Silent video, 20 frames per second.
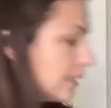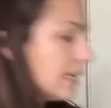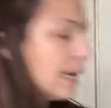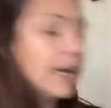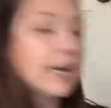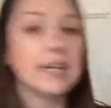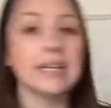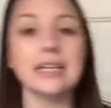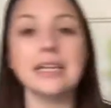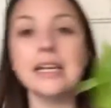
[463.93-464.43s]

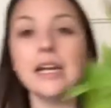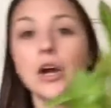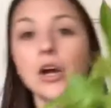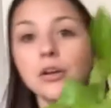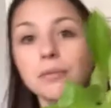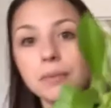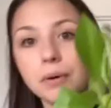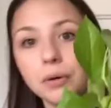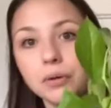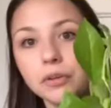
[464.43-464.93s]
a neon
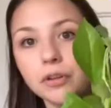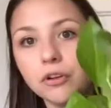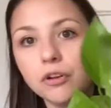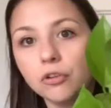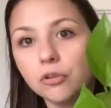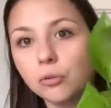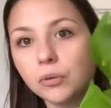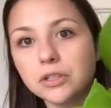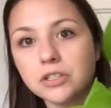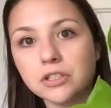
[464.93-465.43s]

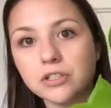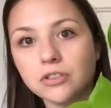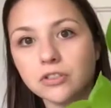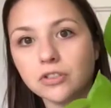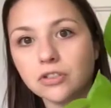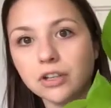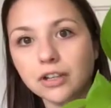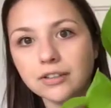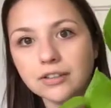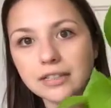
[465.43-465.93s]
pothos, which is
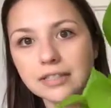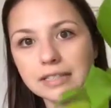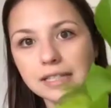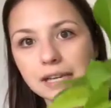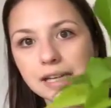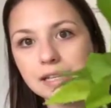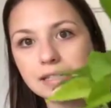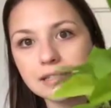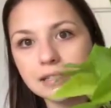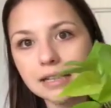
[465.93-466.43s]
just as
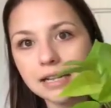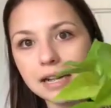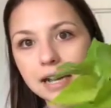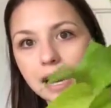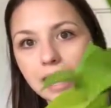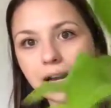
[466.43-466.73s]
easy and